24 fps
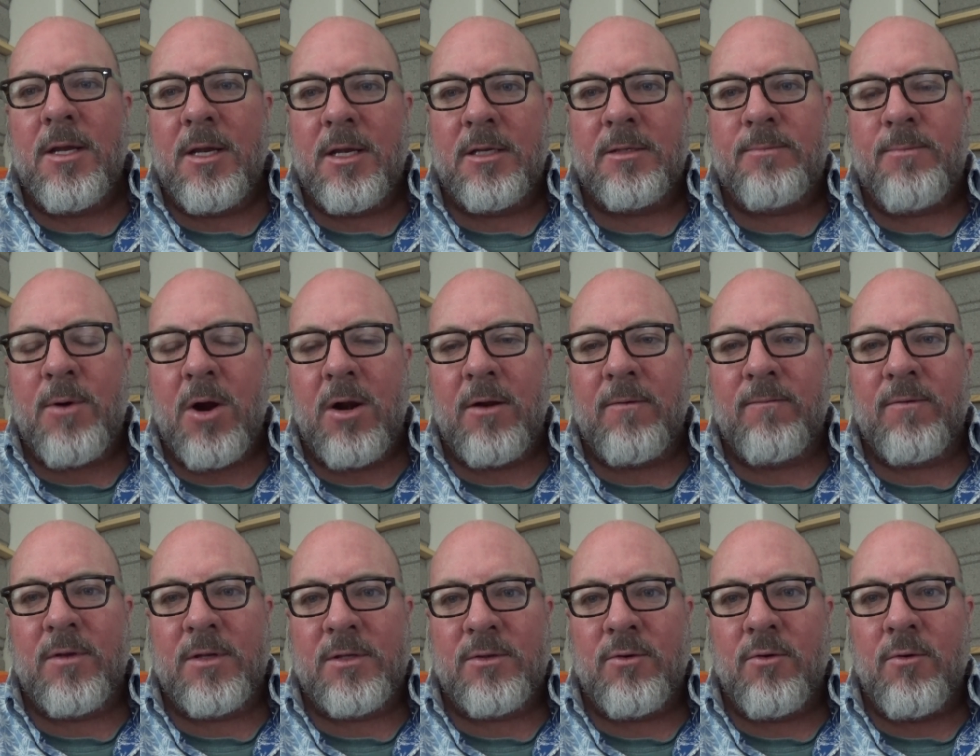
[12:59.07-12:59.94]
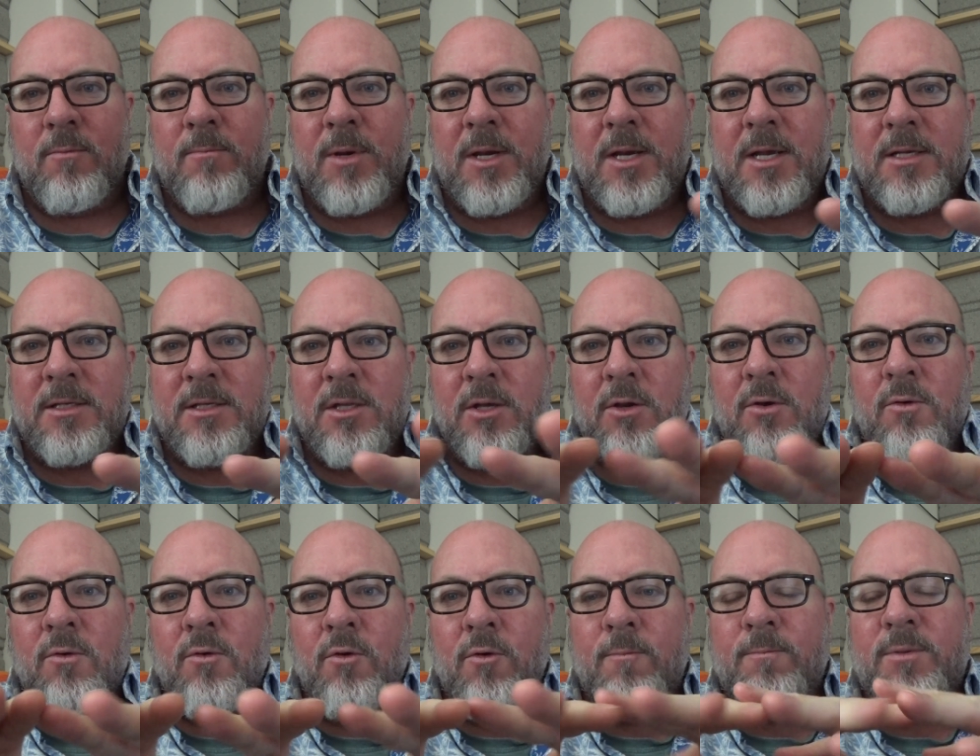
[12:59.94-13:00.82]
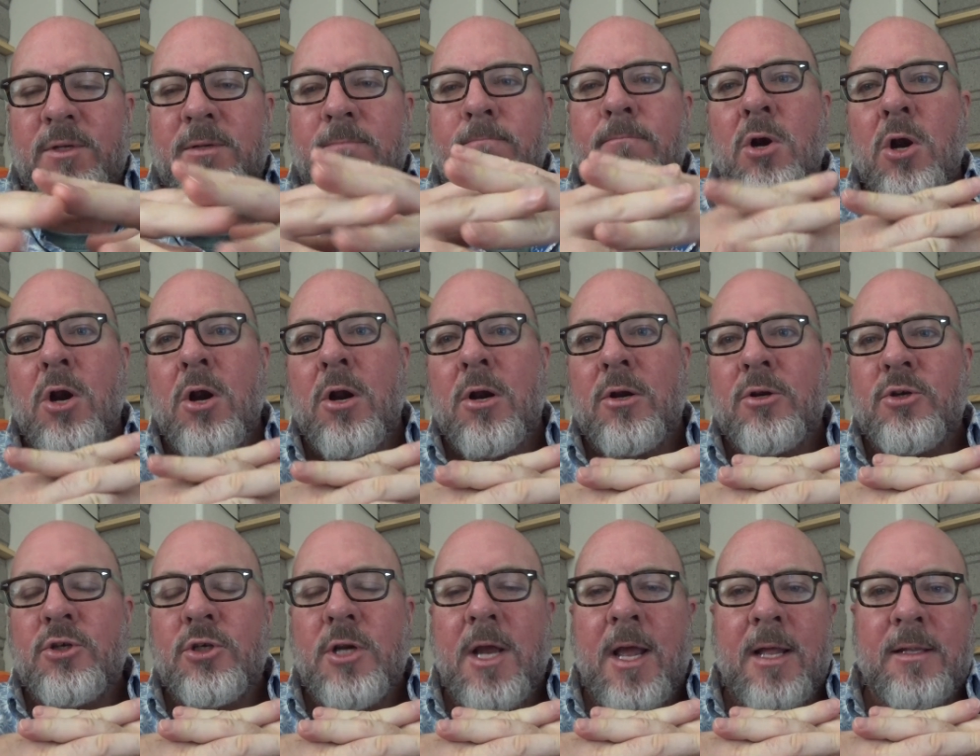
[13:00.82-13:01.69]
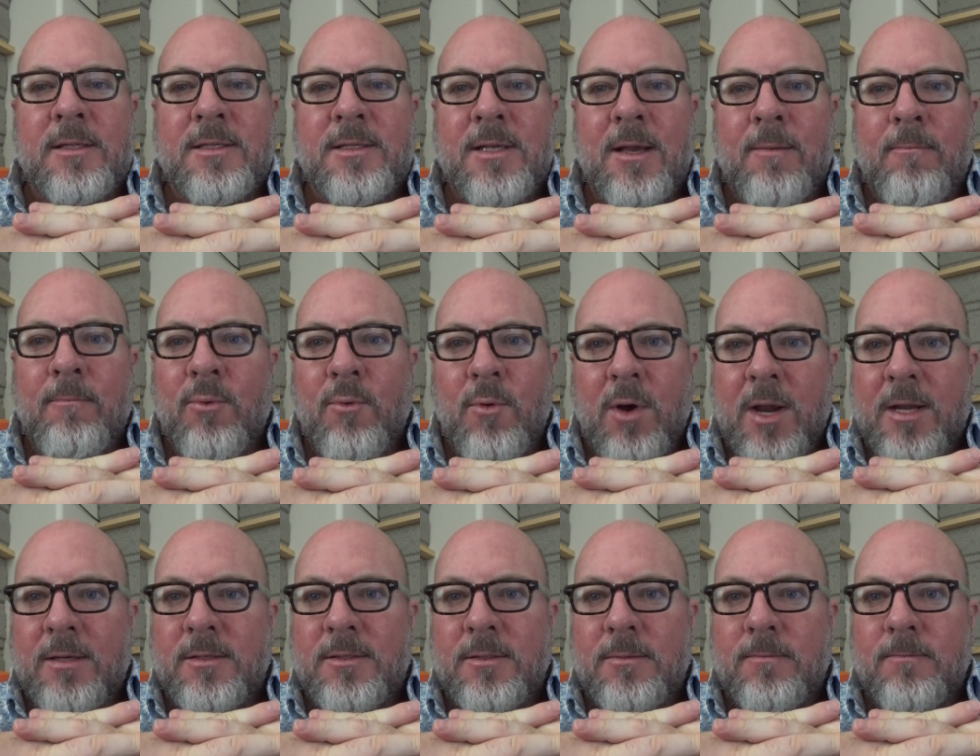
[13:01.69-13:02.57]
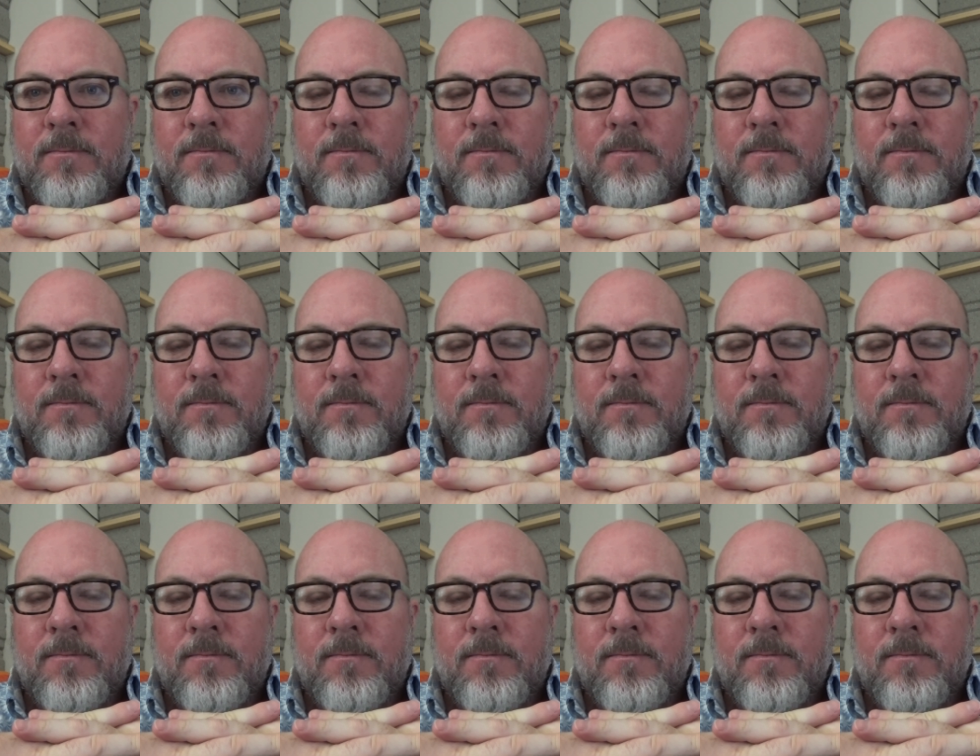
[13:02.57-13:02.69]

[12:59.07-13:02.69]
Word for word: is part of this group because the groups merge at some point.